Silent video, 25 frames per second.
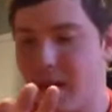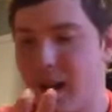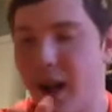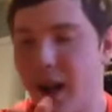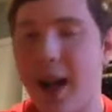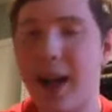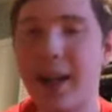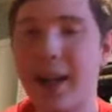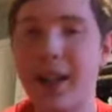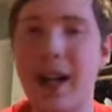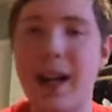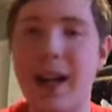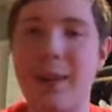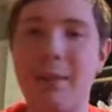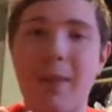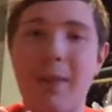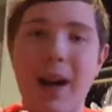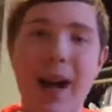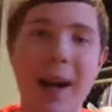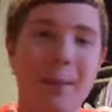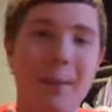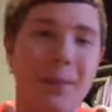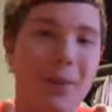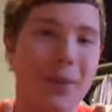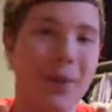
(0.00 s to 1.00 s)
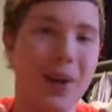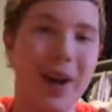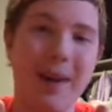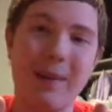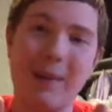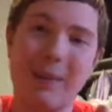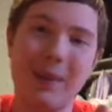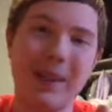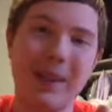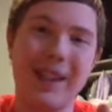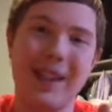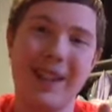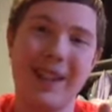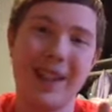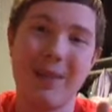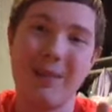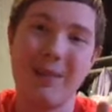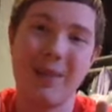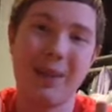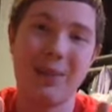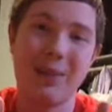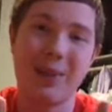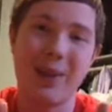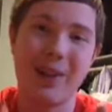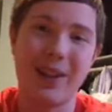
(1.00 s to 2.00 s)
I, I'm, I'm probably gonna
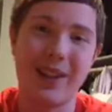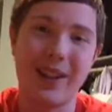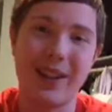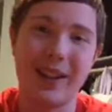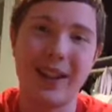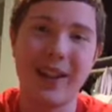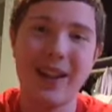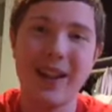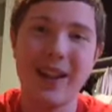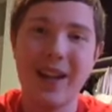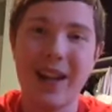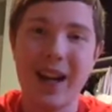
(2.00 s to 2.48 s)
be wrong.